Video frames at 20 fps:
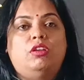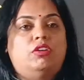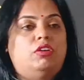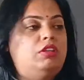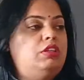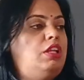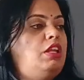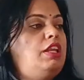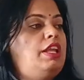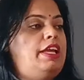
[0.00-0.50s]

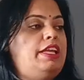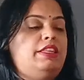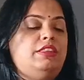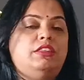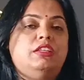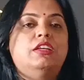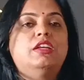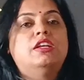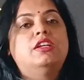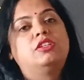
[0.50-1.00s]
on the
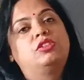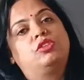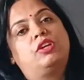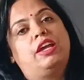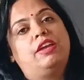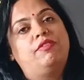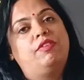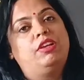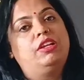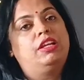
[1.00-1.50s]
length, so
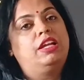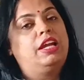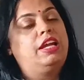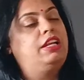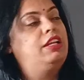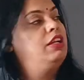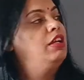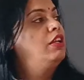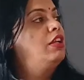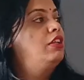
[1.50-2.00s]
I will
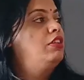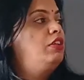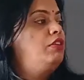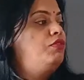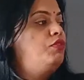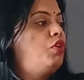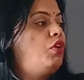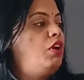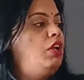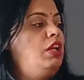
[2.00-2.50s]
get another
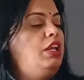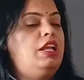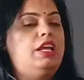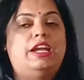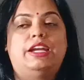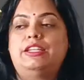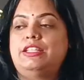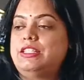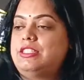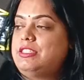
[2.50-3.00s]
wall,
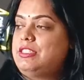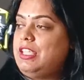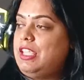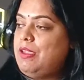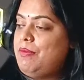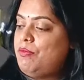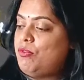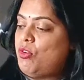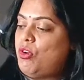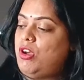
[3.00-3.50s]
and the
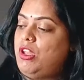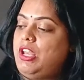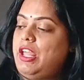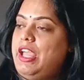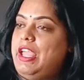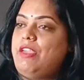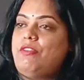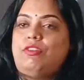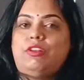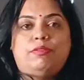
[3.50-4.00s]
same wall
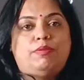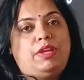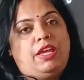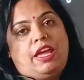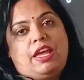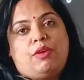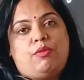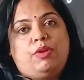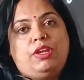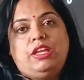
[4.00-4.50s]
I will be
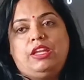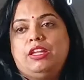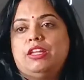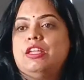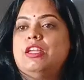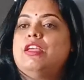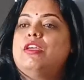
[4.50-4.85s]
having